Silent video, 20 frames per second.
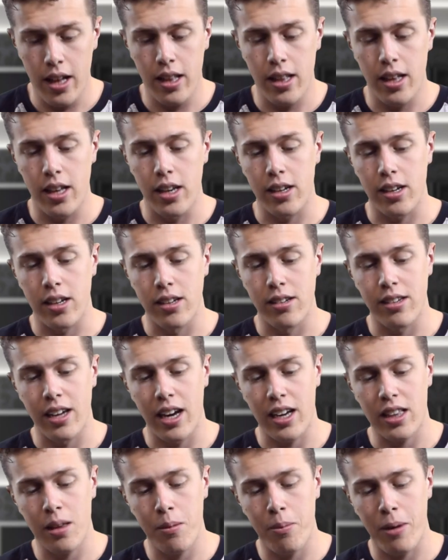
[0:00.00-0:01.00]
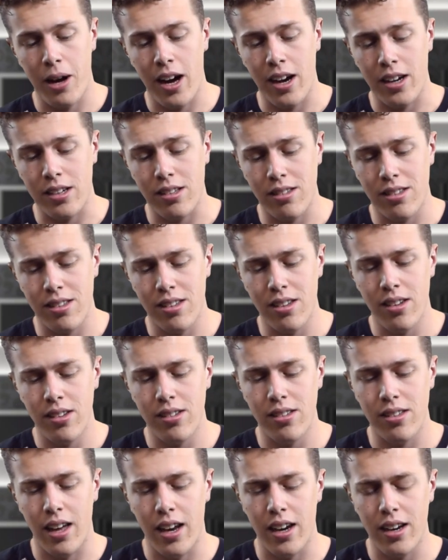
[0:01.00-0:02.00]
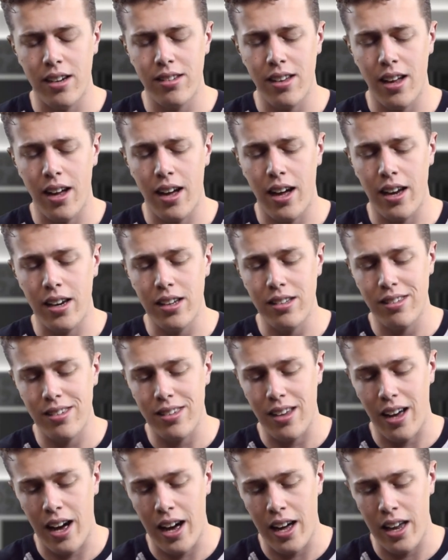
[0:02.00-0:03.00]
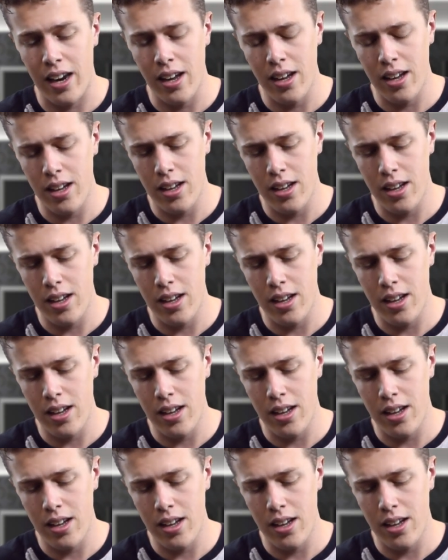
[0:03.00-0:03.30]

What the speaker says: And you can take the box, set it on its side,